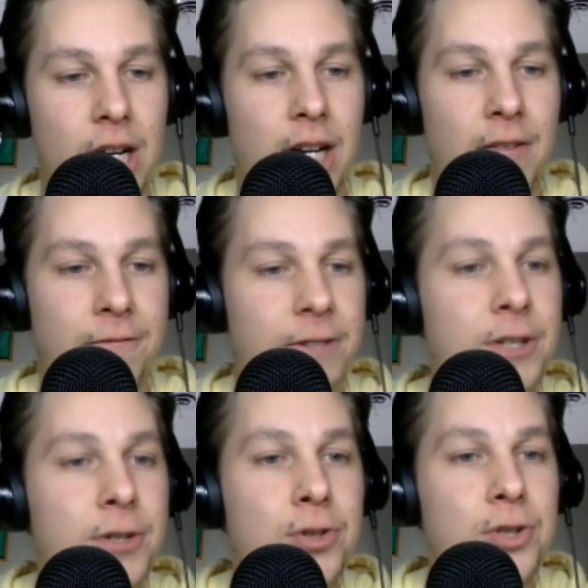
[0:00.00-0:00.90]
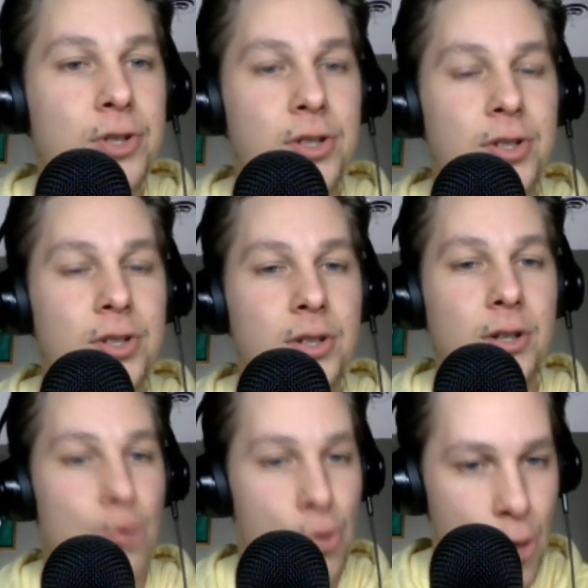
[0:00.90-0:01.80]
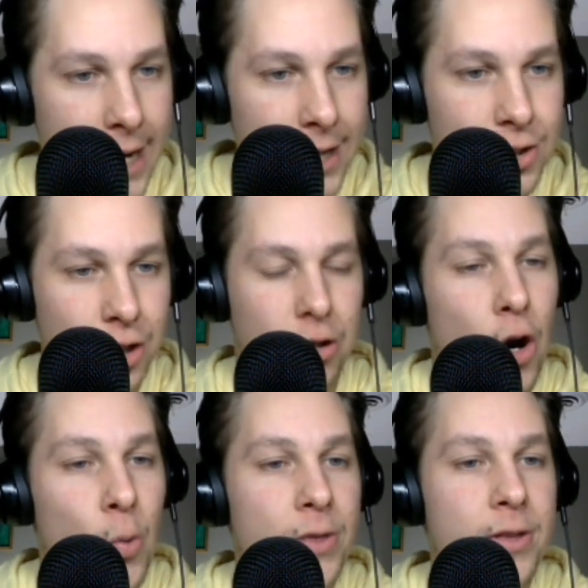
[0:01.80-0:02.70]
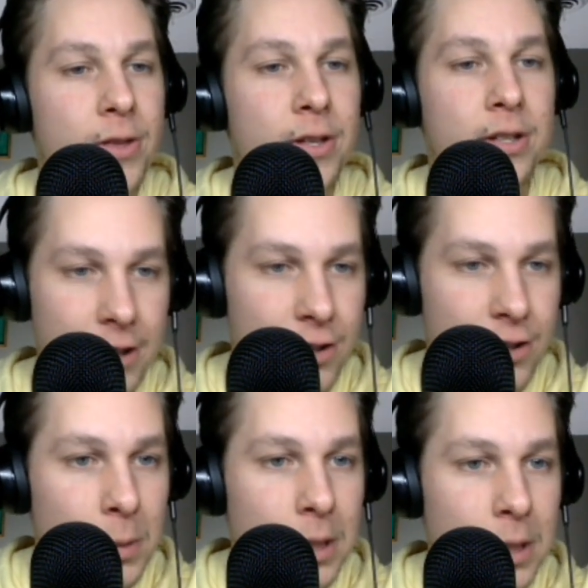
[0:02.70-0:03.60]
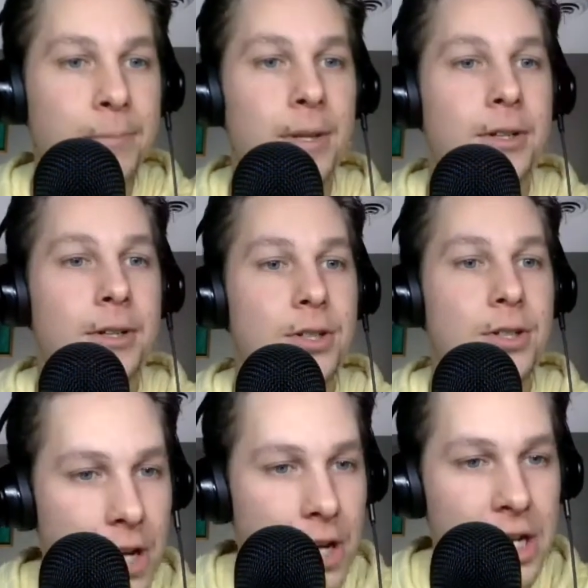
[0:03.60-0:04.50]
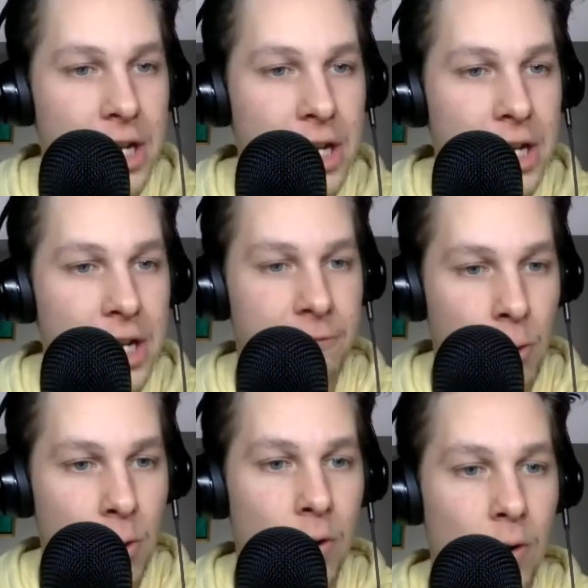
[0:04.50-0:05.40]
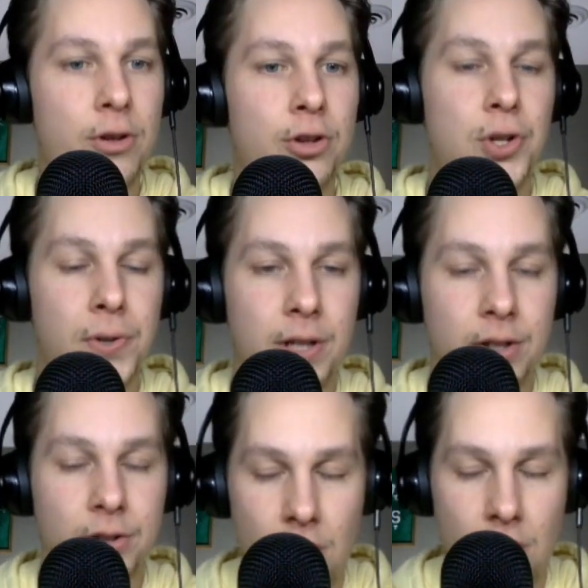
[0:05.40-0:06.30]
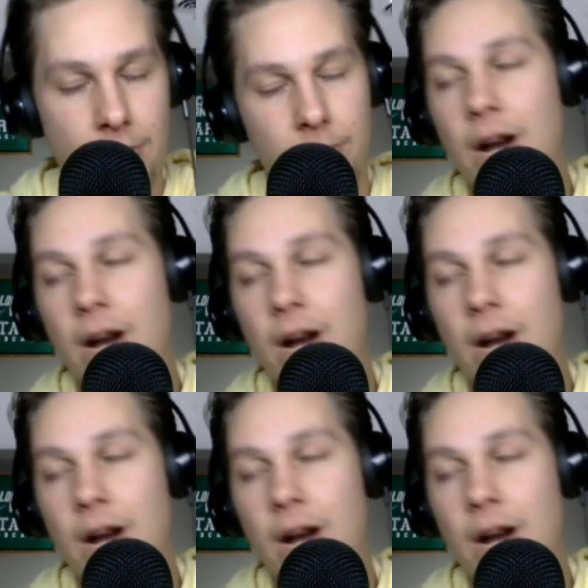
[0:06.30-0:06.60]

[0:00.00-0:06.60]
it feels right to go with the defenseman tonight for the shooting star.